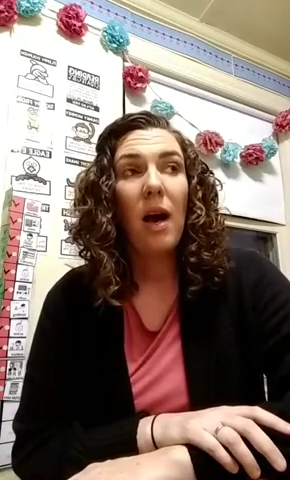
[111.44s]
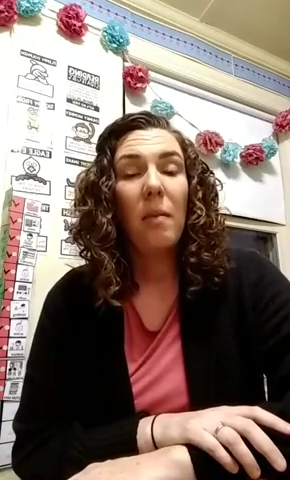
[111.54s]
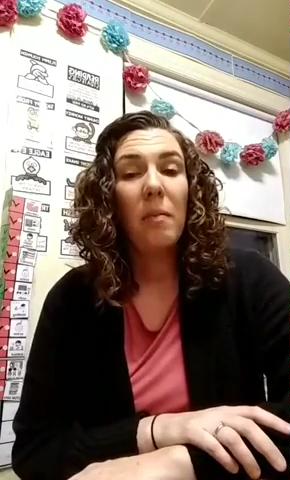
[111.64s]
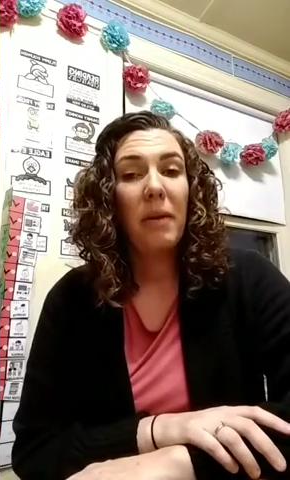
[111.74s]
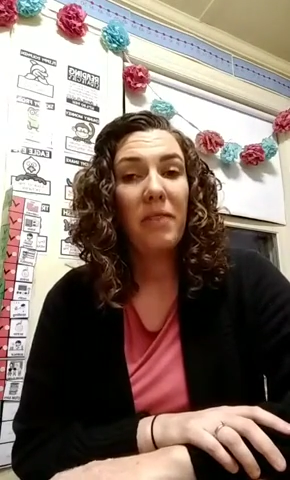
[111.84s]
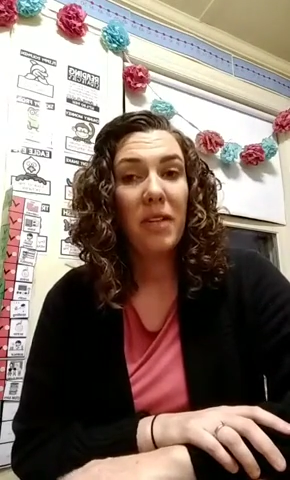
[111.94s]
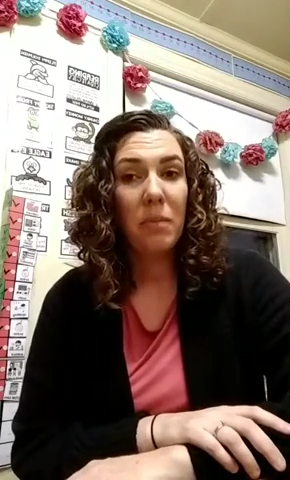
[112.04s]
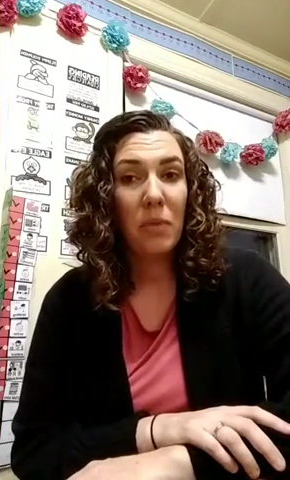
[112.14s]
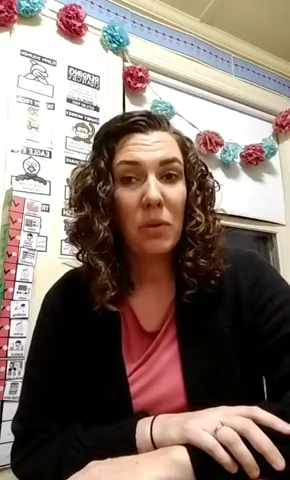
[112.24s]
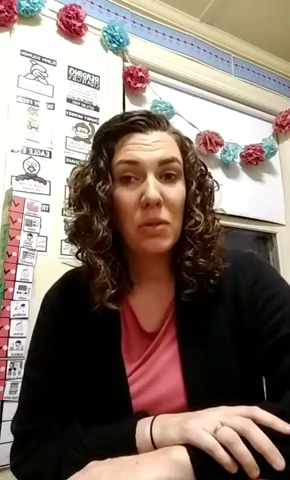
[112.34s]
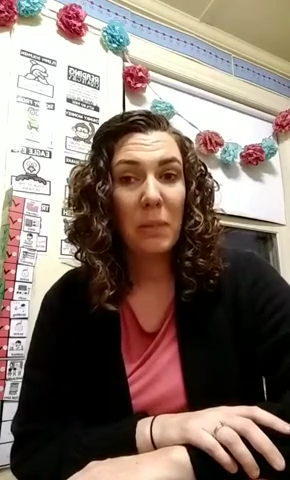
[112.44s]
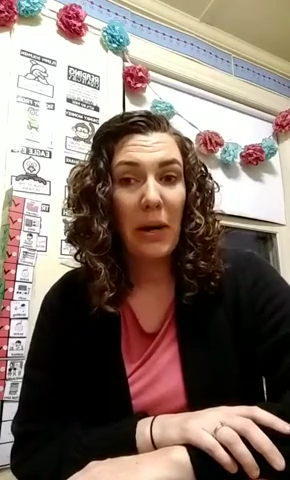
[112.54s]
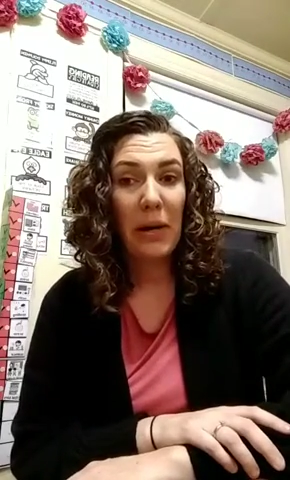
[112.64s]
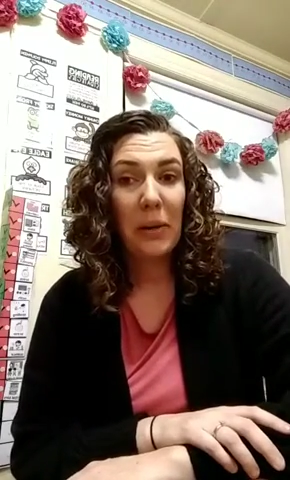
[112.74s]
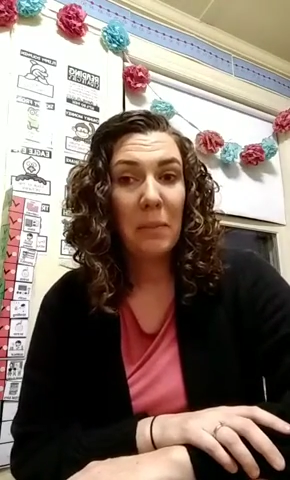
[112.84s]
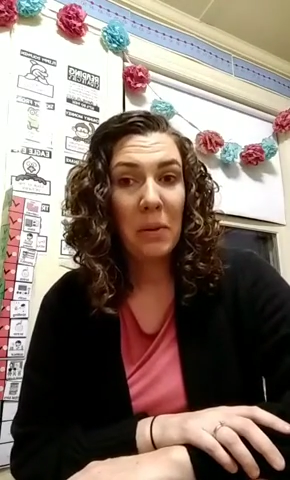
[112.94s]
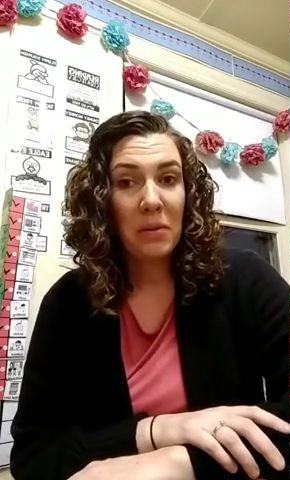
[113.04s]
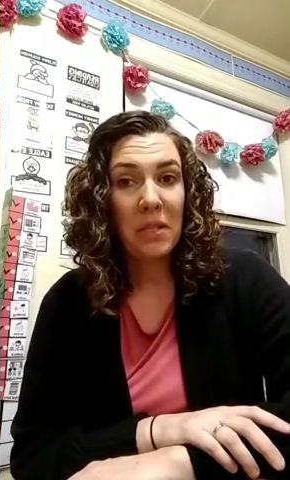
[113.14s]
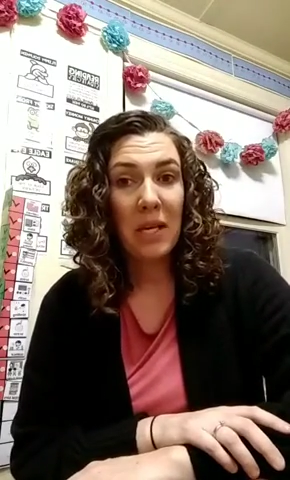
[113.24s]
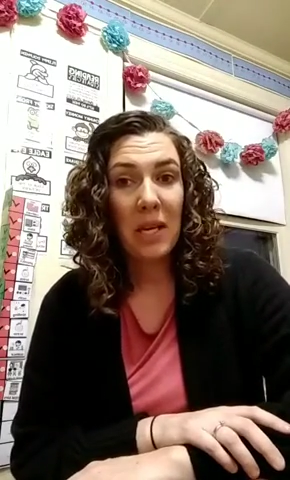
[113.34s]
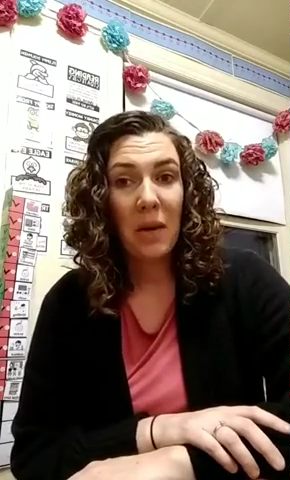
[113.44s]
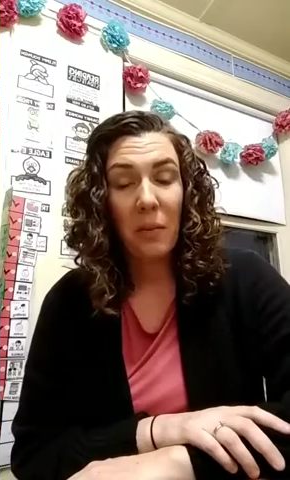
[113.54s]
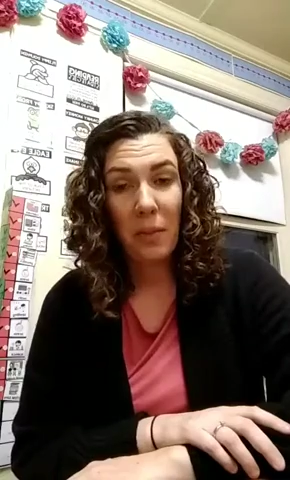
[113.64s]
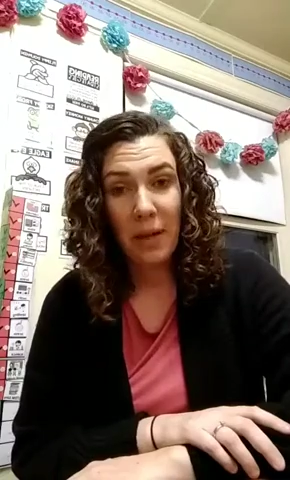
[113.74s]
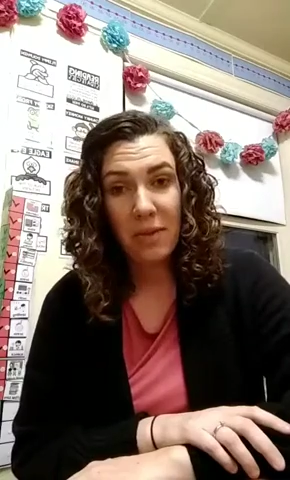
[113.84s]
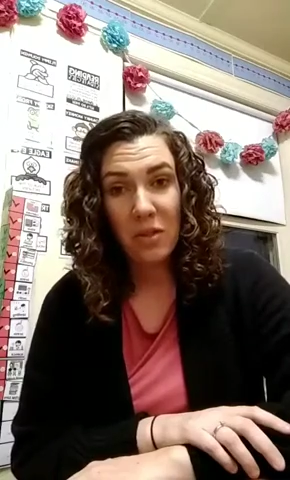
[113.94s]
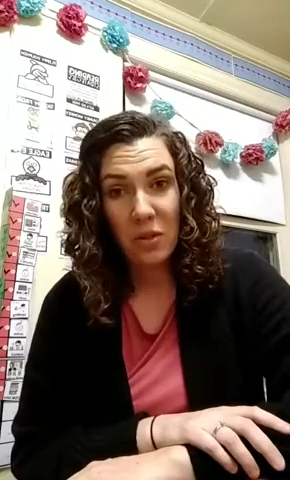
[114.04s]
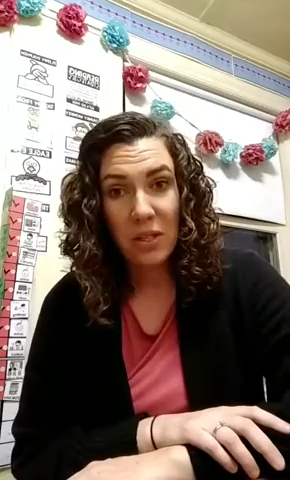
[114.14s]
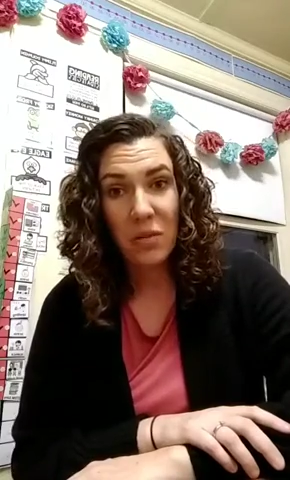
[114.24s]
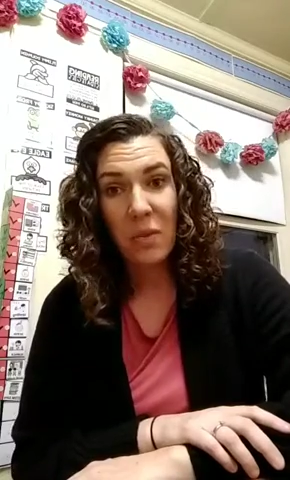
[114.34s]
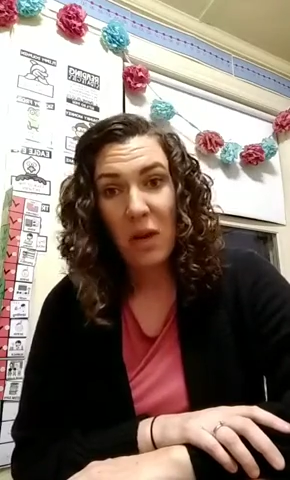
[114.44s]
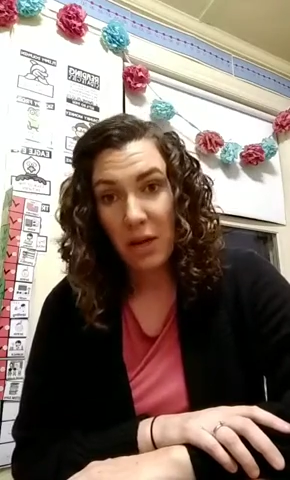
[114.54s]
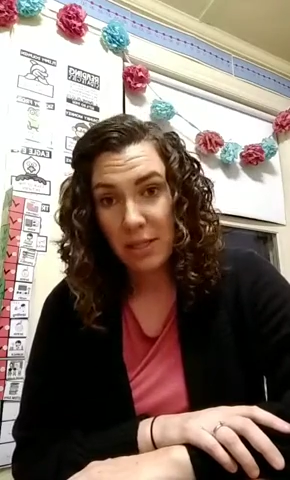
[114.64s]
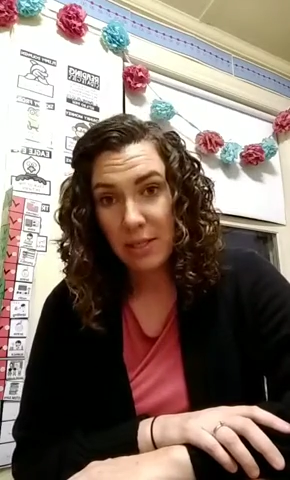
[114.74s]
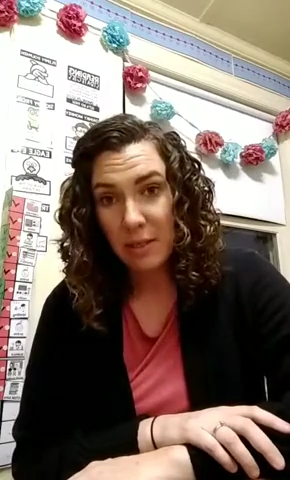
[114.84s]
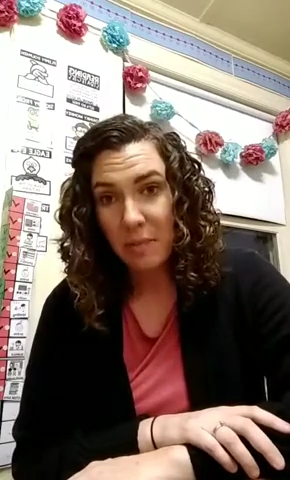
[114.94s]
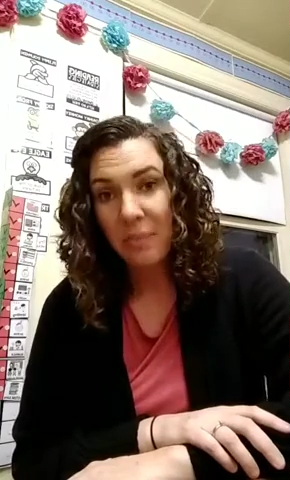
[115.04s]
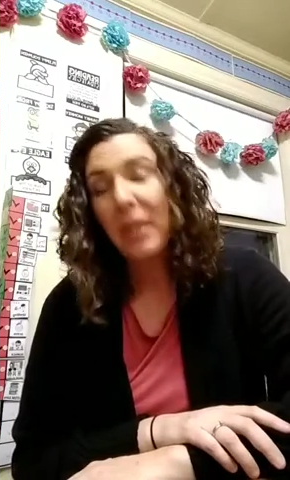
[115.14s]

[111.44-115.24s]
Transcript: but for the most part, mostly with students with autism.